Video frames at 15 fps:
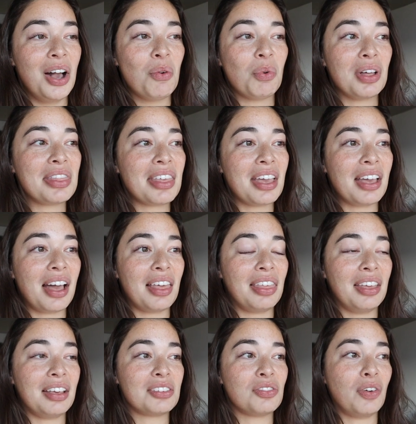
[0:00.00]
One thing I
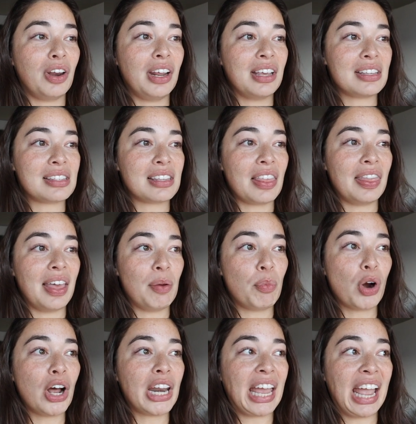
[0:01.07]
think is funny is they
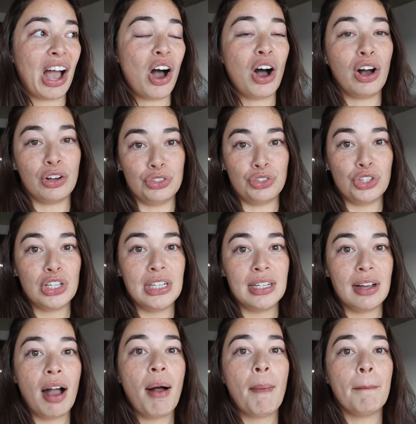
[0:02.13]
brought a hundred
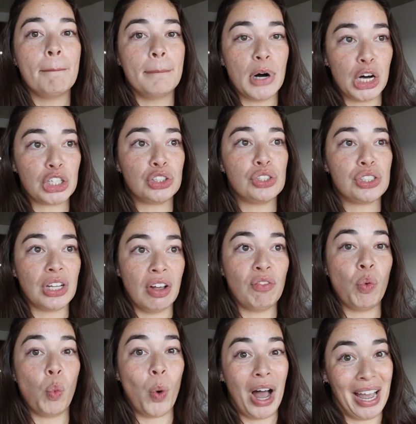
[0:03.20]
bottles
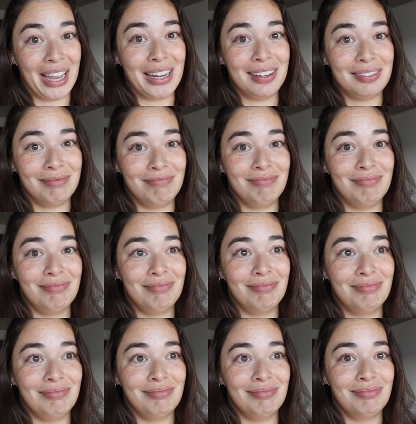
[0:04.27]
of wine
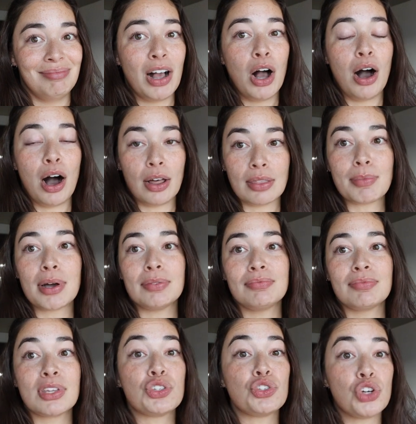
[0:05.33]
on the boat.
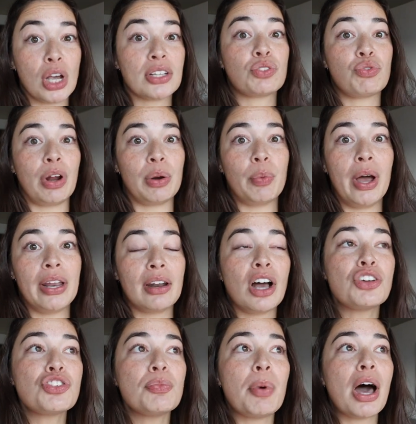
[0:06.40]
Just red wine.
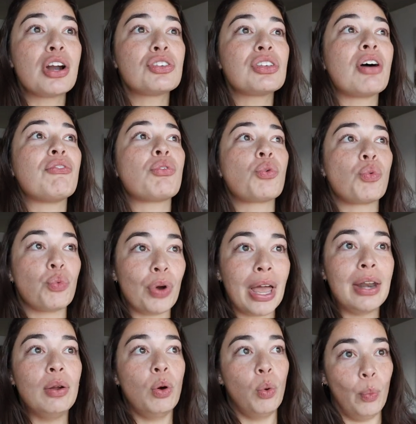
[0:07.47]
100 bottles of
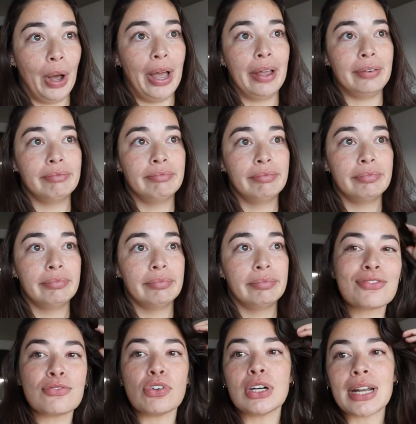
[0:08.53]
red wine
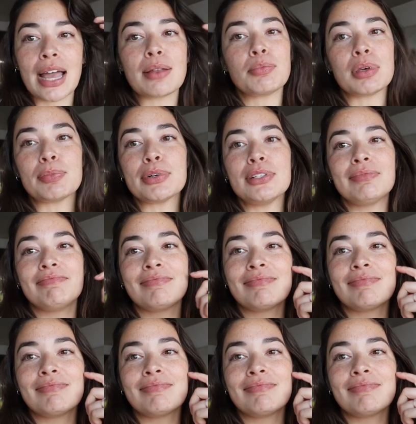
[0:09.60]
for nine people.